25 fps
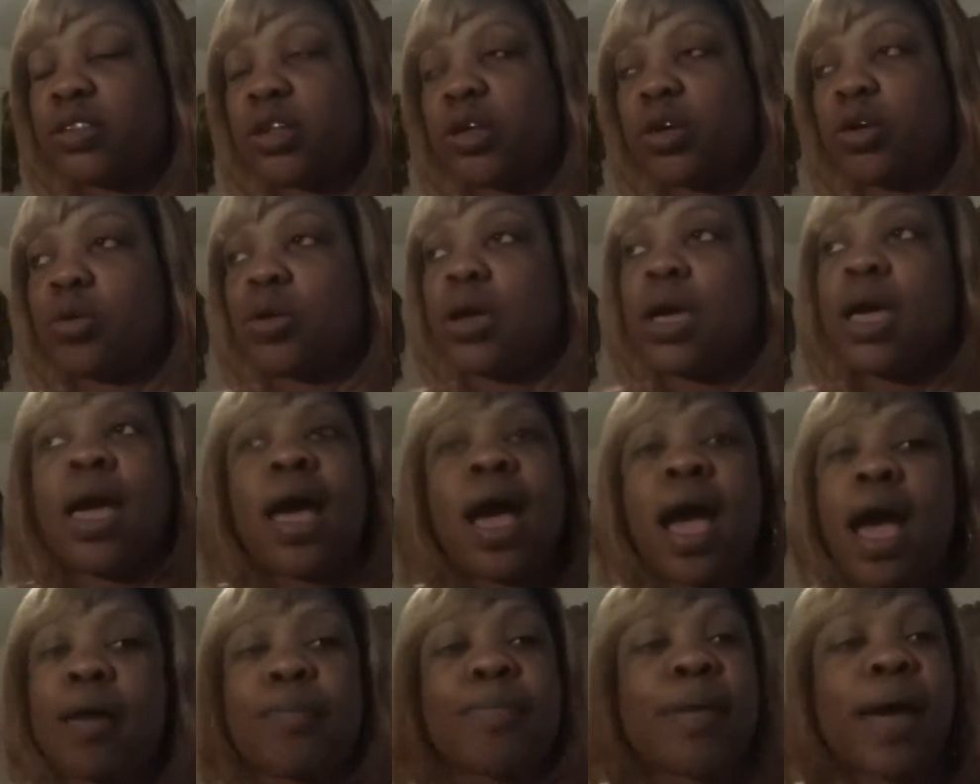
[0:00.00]
So
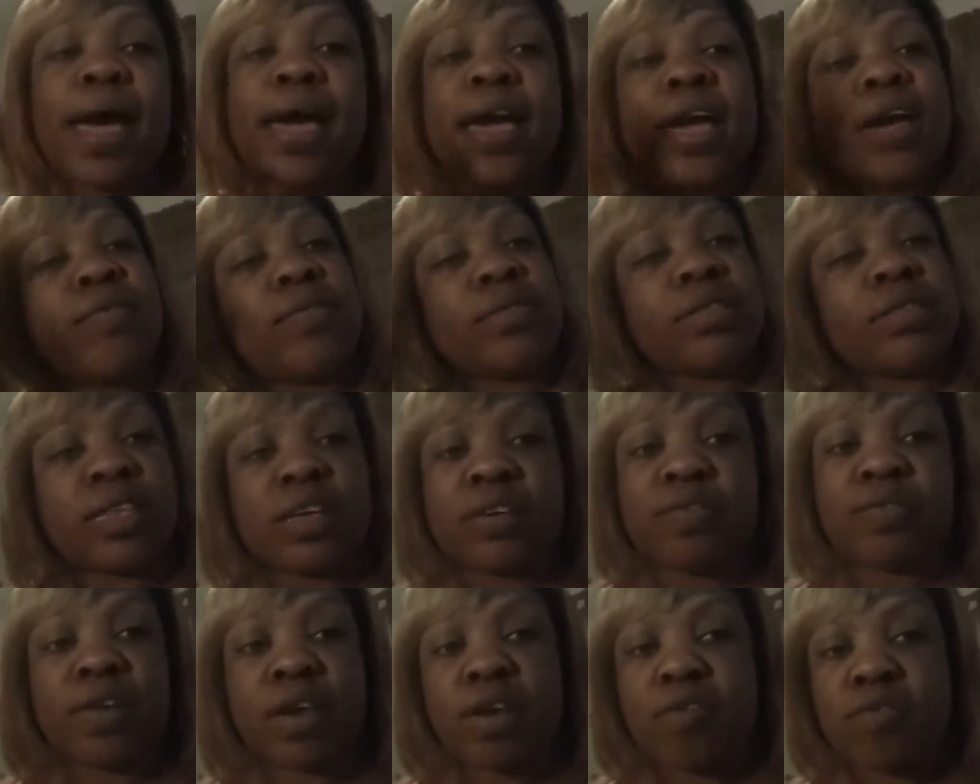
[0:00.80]
I buy
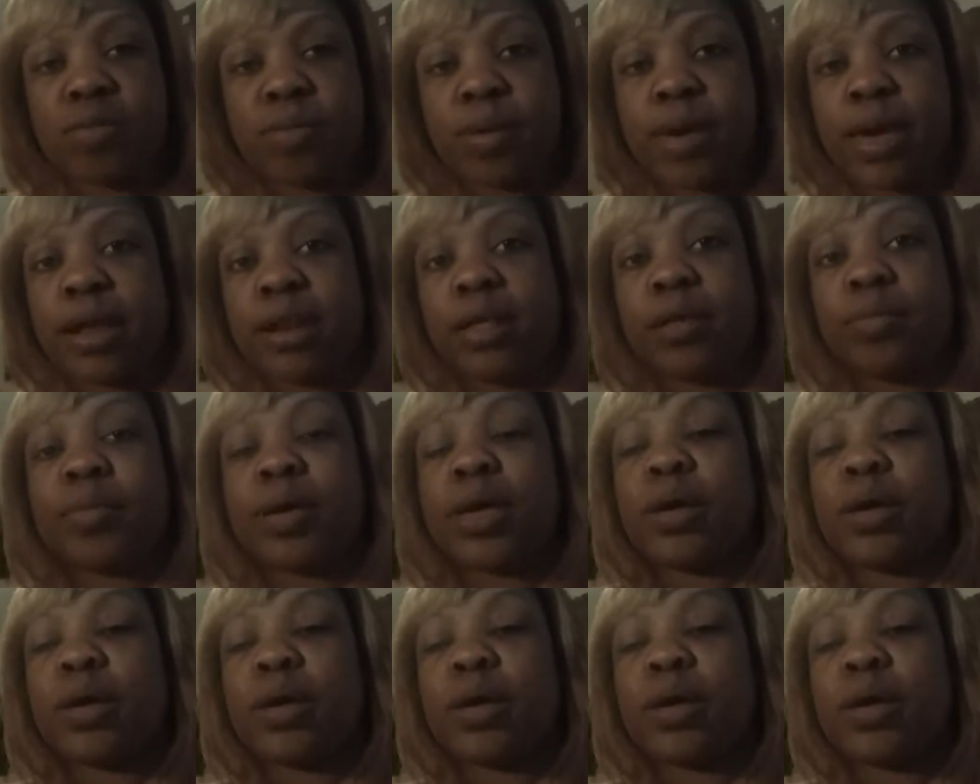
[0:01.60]
everything for everybody.